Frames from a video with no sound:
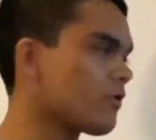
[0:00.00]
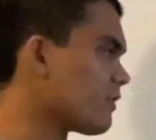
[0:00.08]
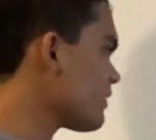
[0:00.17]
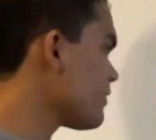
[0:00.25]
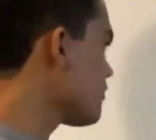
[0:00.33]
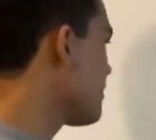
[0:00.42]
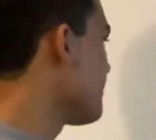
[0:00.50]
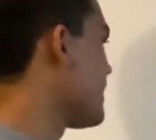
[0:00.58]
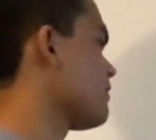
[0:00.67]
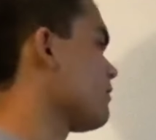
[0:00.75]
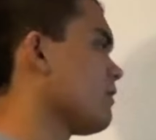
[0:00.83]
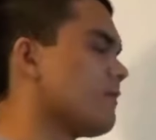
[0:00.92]
Consider a
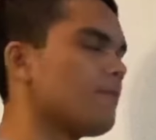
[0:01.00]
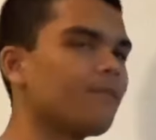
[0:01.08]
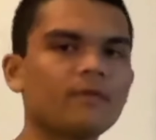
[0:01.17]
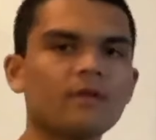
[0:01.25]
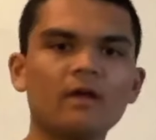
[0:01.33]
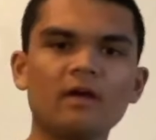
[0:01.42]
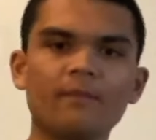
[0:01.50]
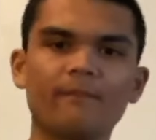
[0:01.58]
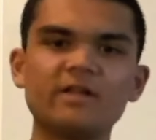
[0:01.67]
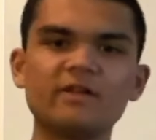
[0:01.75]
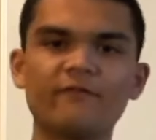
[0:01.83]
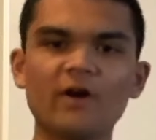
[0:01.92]
metal.
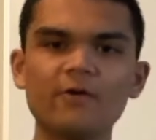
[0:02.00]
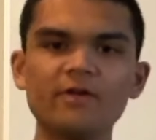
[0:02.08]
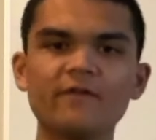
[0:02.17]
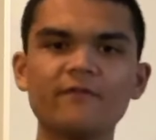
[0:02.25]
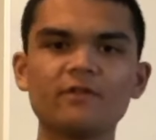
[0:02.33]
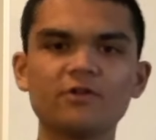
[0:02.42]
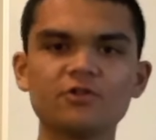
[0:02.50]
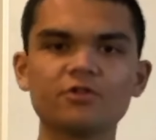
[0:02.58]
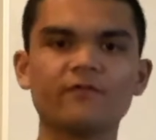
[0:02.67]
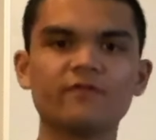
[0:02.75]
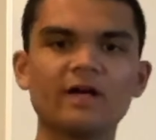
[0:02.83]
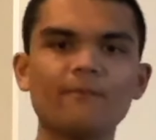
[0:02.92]
By the very
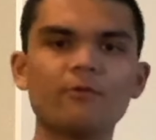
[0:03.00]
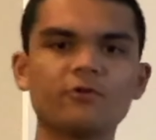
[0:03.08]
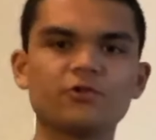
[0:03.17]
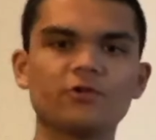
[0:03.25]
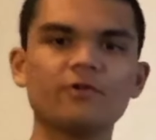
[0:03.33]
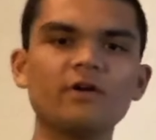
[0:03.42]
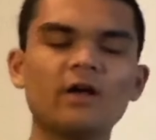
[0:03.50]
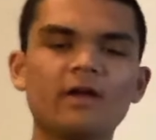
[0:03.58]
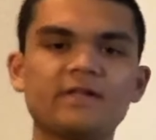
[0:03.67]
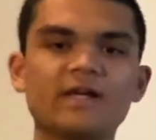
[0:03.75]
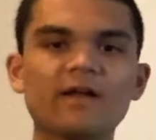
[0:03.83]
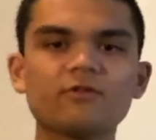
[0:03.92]
definition of temperature,
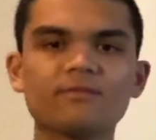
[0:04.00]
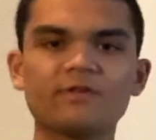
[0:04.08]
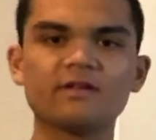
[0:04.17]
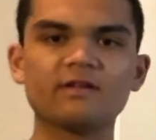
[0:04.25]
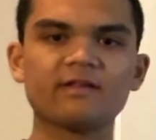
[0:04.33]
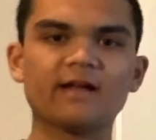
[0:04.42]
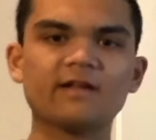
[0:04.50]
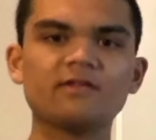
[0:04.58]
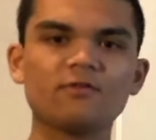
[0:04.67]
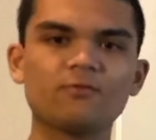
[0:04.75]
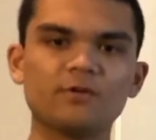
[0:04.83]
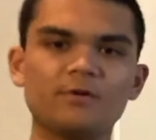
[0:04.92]
the atoms in its
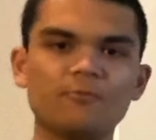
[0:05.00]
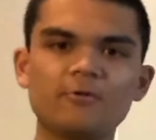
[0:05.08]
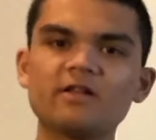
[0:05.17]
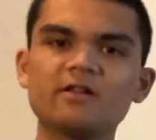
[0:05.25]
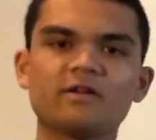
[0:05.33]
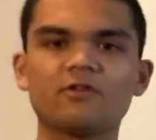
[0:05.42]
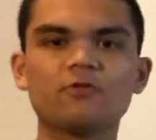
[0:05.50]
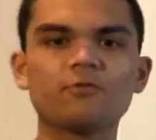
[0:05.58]
lattice will be wiggling and